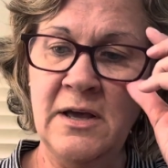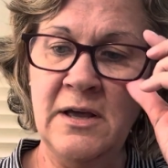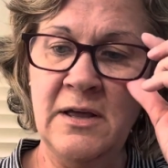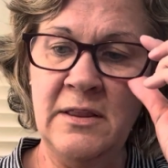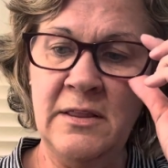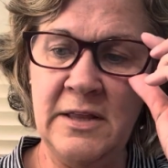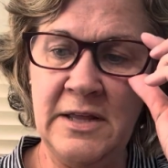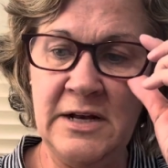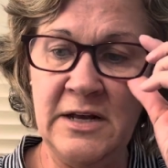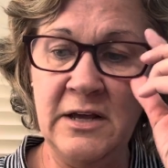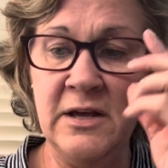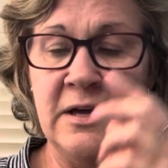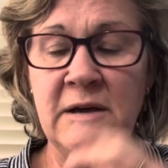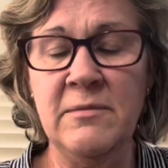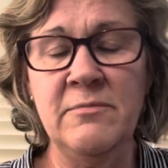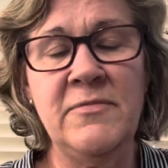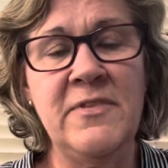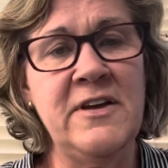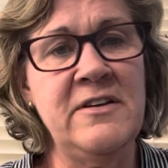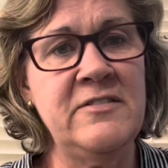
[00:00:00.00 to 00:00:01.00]
Then
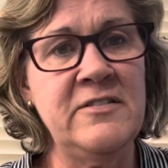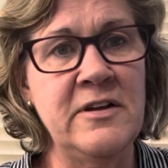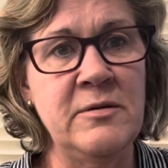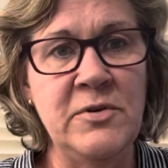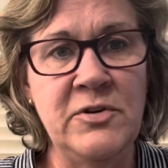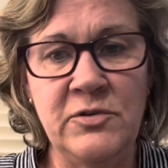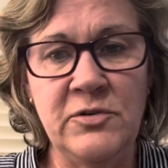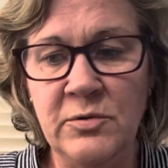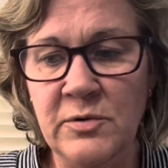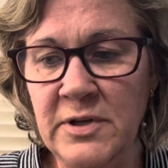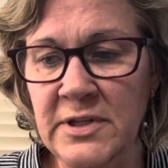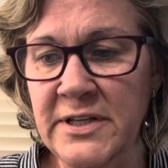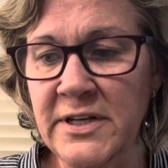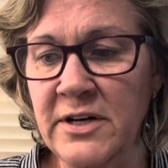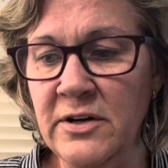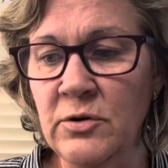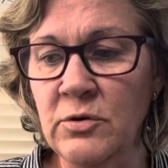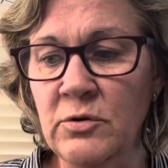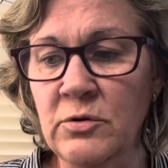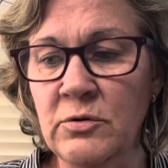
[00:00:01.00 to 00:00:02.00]
they sent me to a
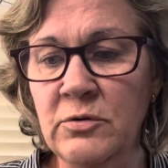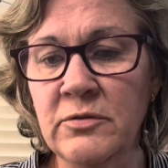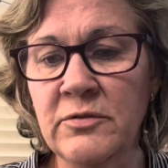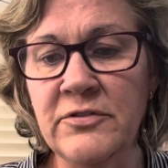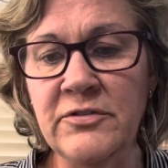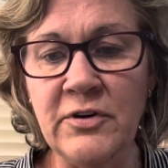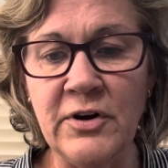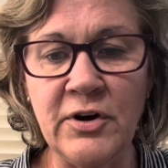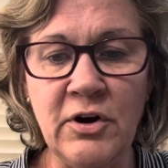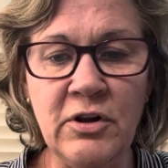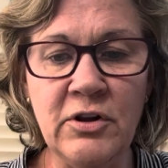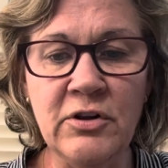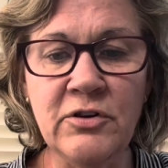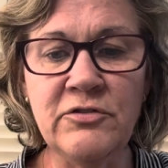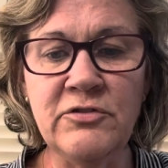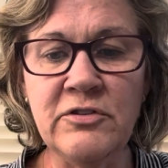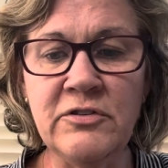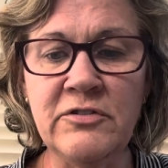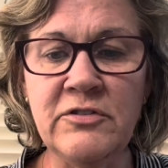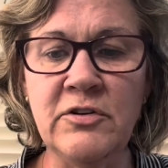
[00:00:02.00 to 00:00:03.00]
clinical
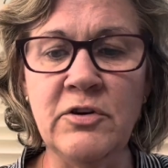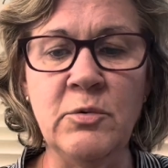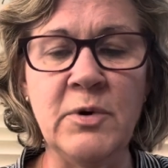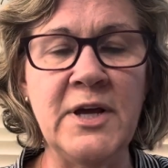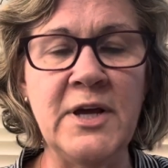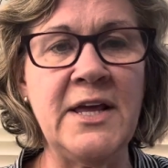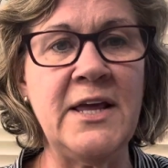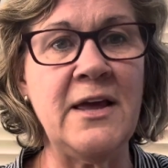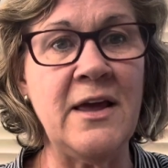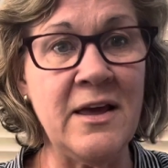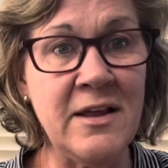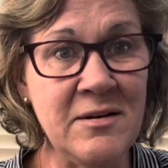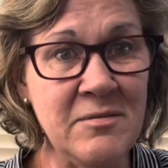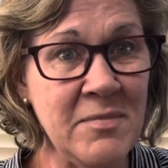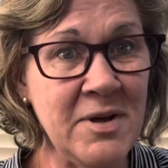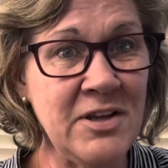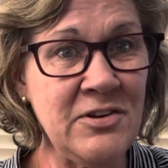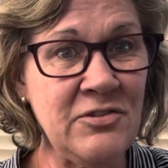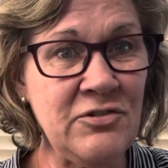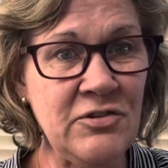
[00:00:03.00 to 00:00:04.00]
psychologist who again
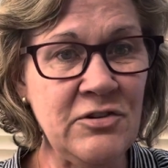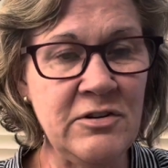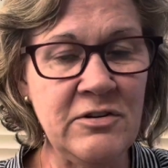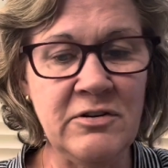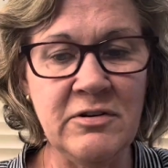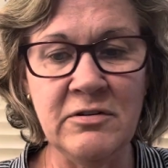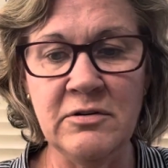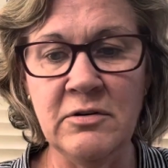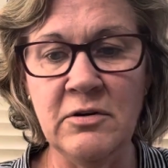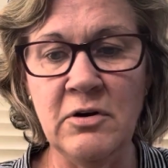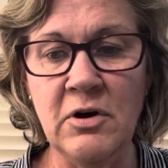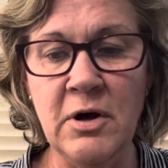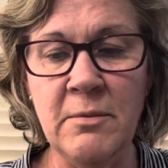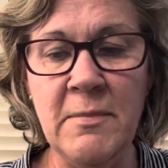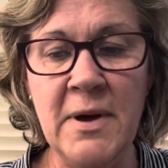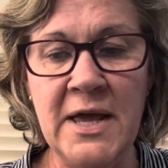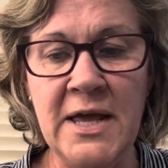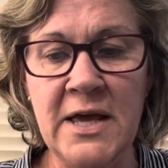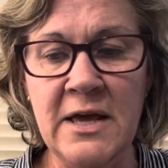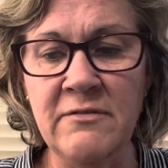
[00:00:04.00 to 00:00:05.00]
mentioned I
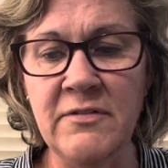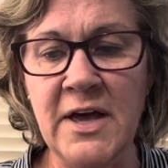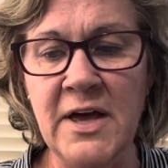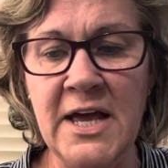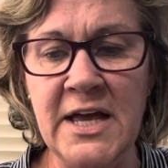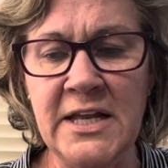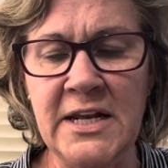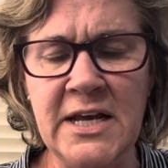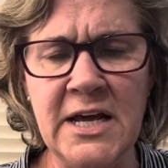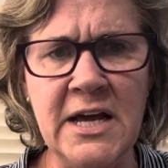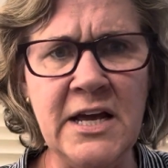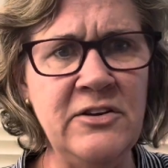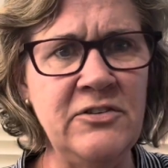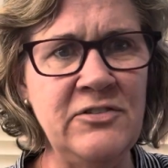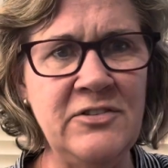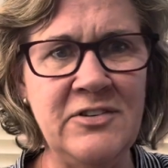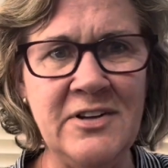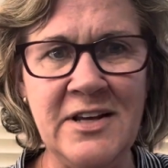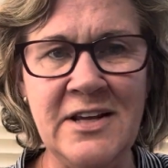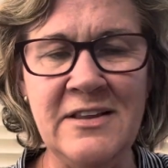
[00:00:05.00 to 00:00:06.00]
may have
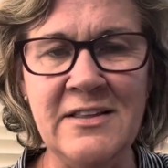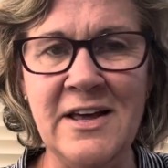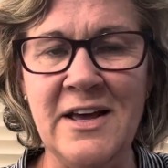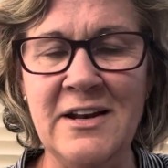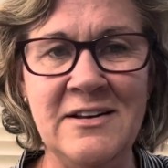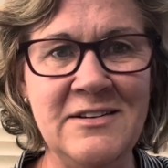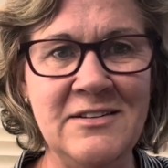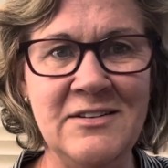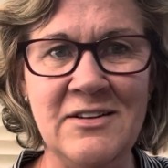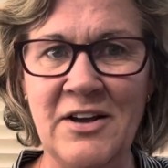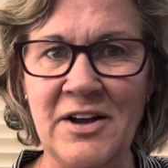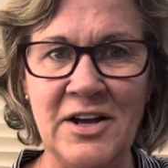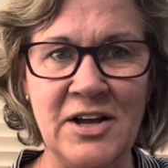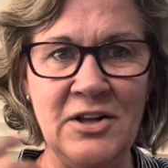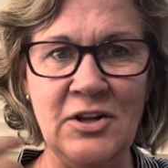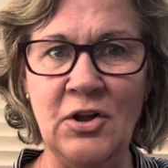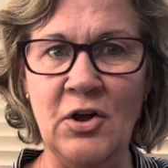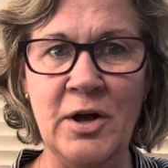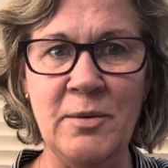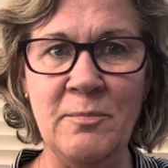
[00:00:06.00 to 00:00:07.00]
ADHD. That like a
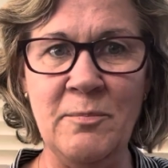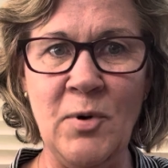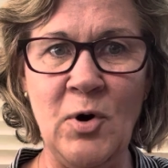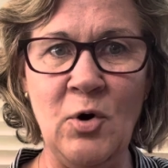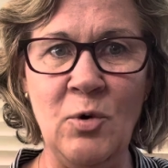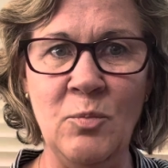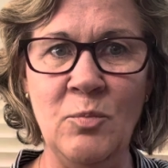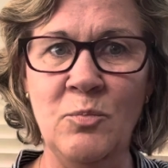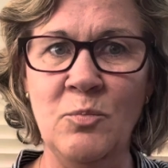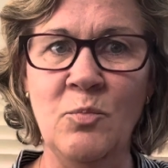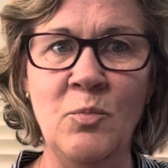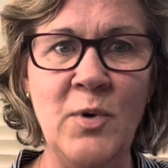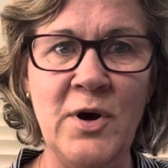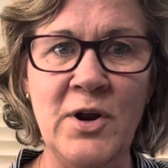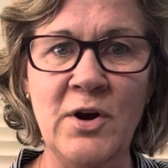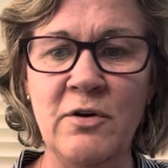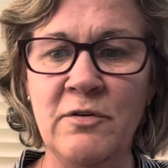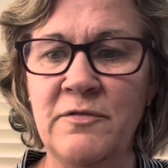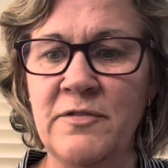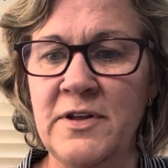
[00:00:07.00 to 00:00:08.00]
light bulb went
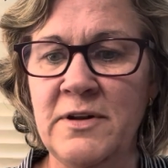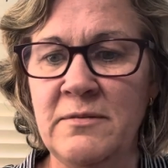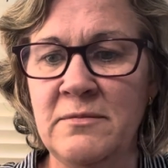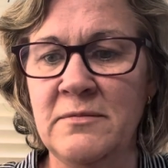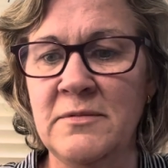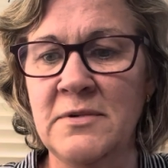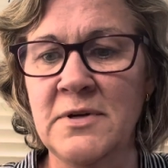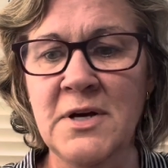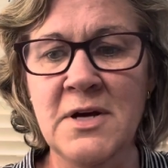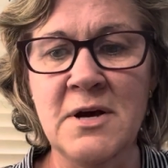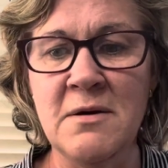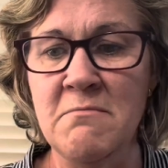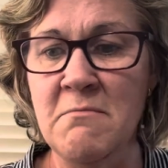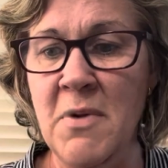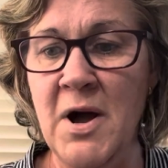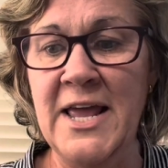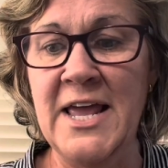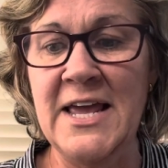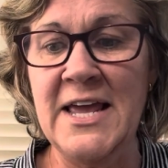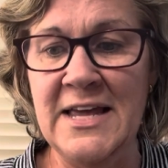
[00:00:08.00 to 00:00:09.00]
off in
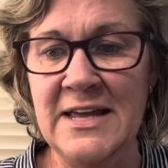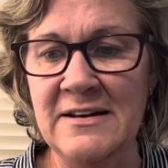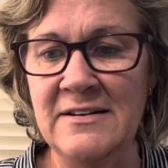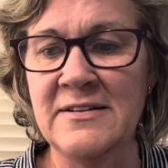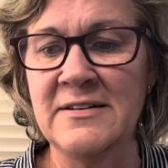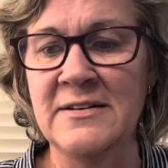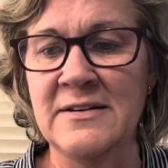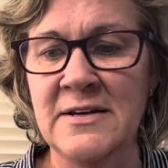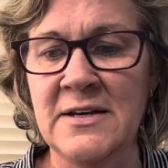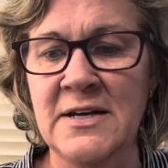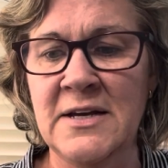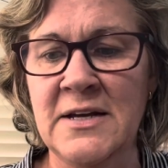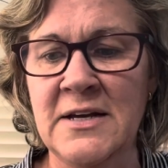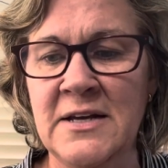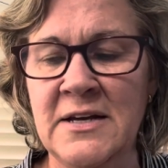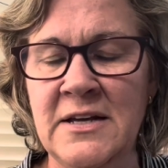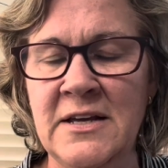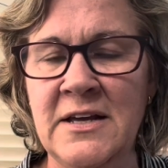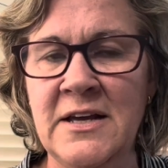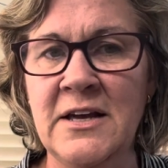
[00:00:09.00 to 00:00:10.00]
my head,
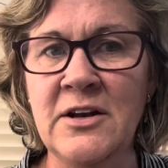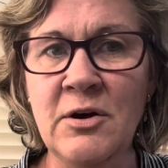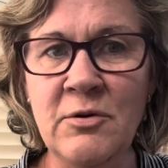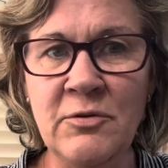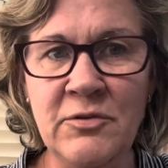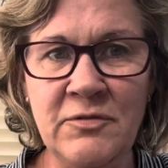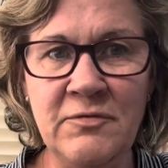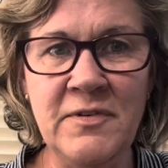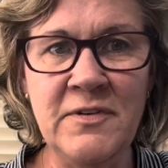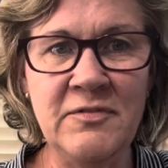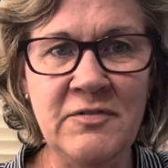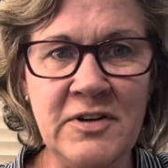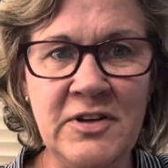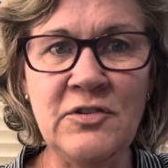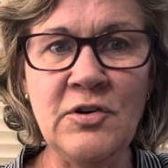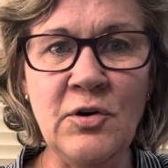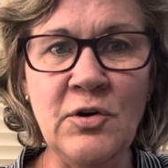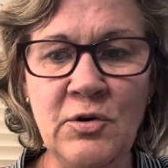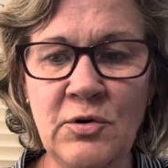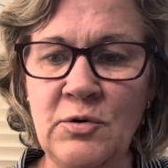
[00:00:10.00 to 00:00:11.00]
and I was
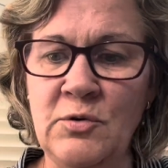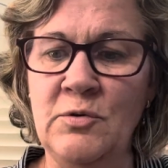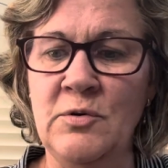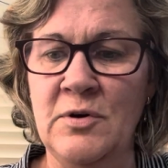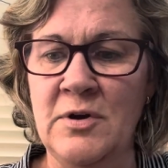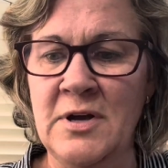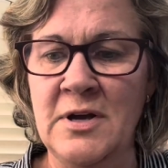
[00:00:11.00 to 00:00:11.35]
52.